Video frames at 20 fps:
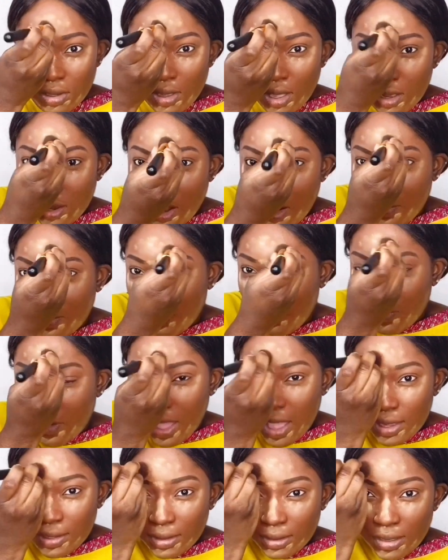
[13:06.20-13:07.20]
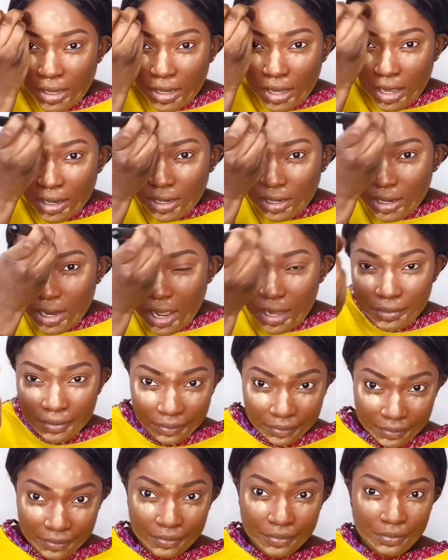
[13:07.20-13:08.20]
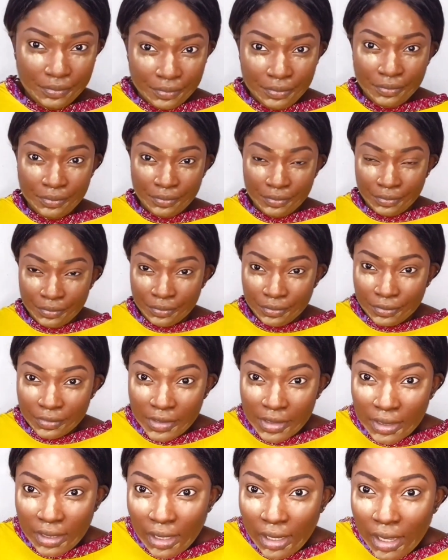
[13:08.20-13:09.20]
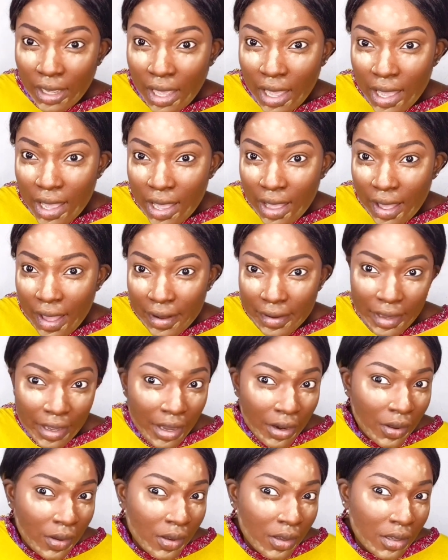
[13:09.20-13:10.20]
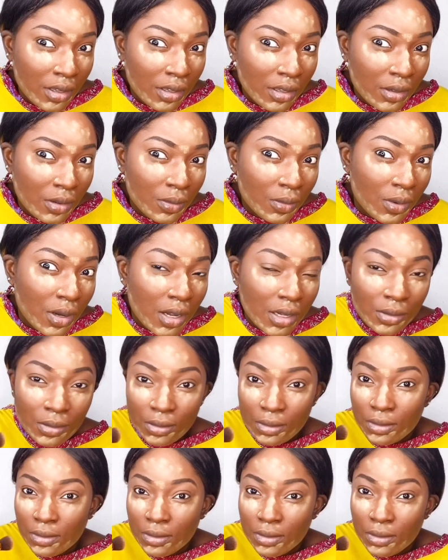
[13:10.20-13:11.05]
Craft if I have sick a clap. See ya, Nin. Wahoo.